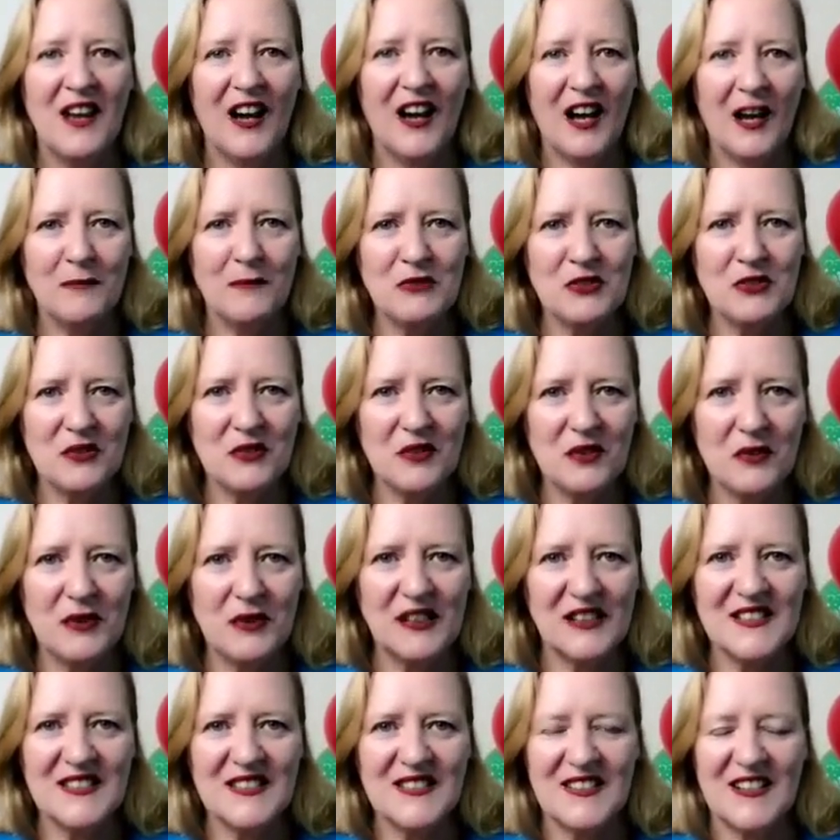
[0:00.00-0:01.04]
I'm sure when
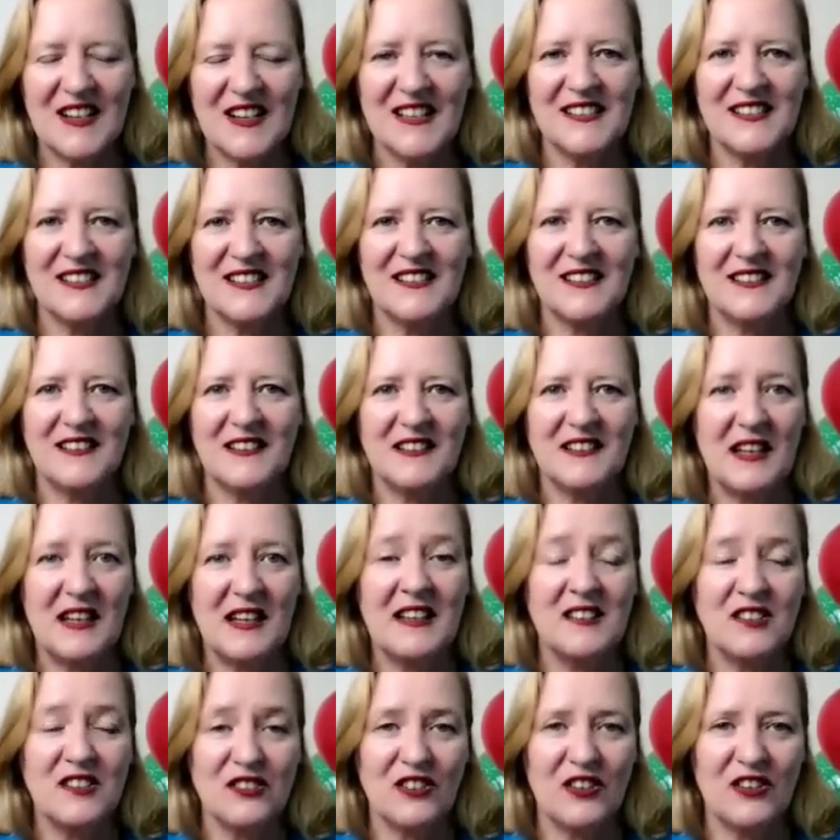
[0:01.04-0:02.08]
I started
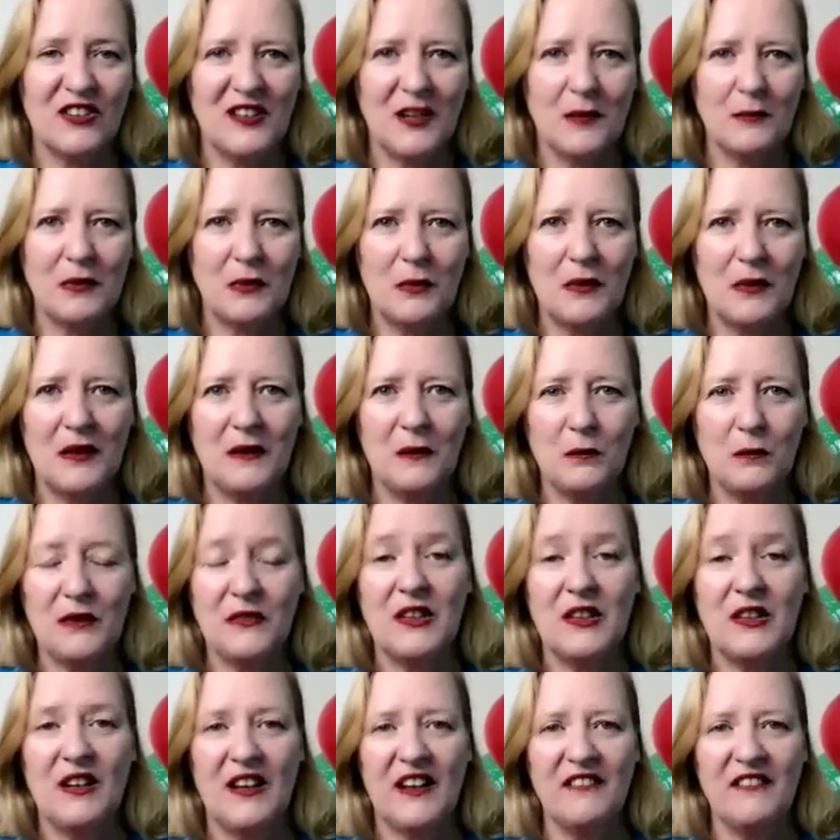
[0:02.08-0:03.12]
at show number 1 with
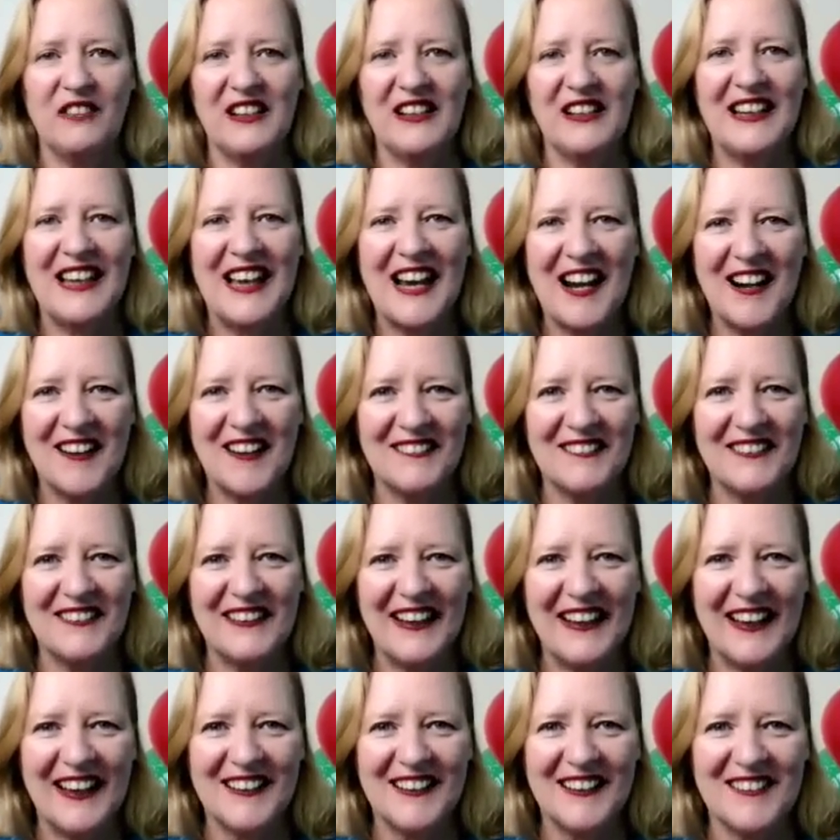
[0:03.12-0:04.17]
the lovely Carol
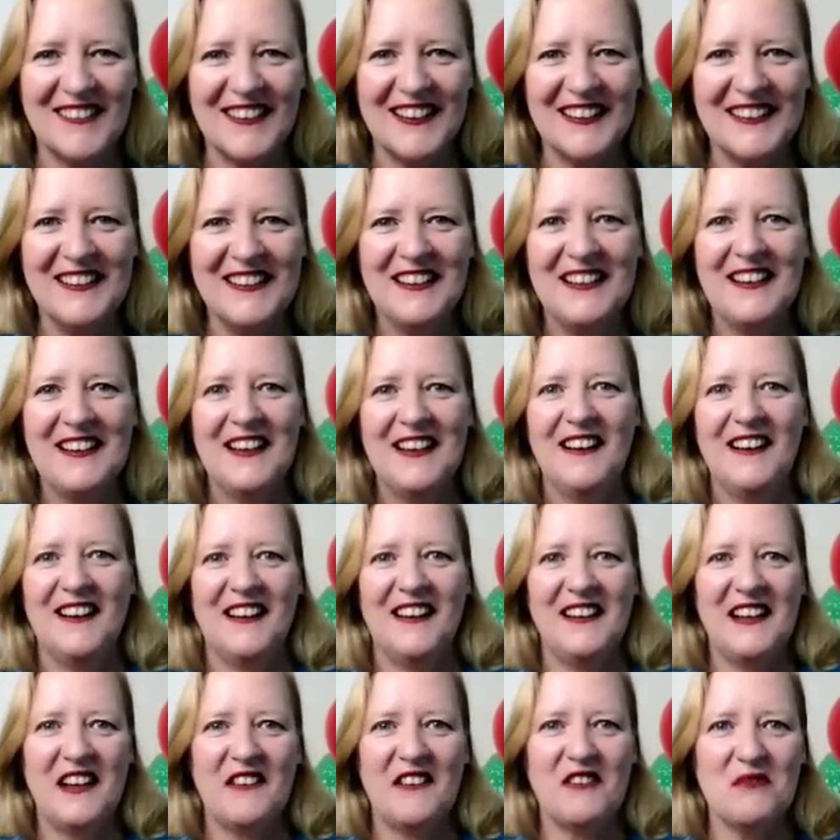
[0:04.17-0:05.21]
O'Halloran,
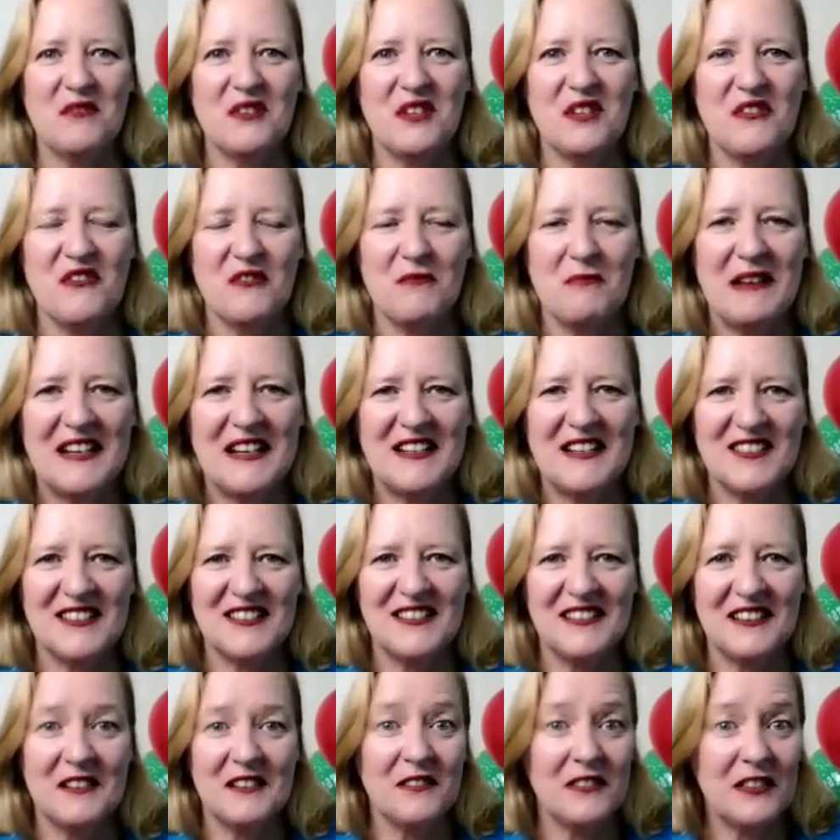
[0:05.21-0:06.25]
I never would have
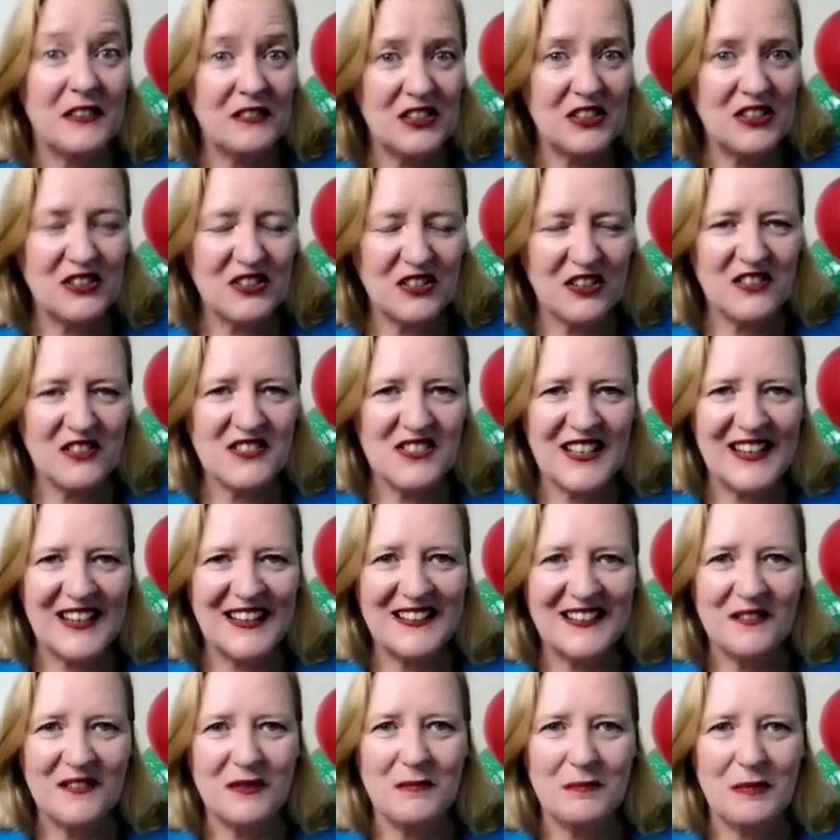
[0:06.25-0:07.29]
imagined that 50 shows
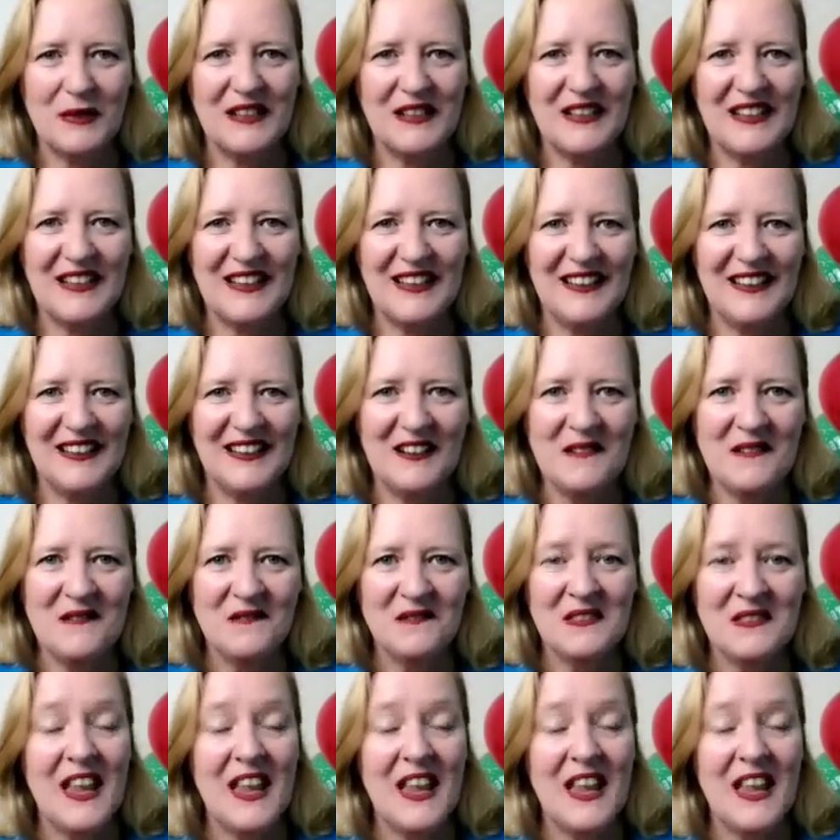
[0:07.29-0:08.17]
later we'd be here.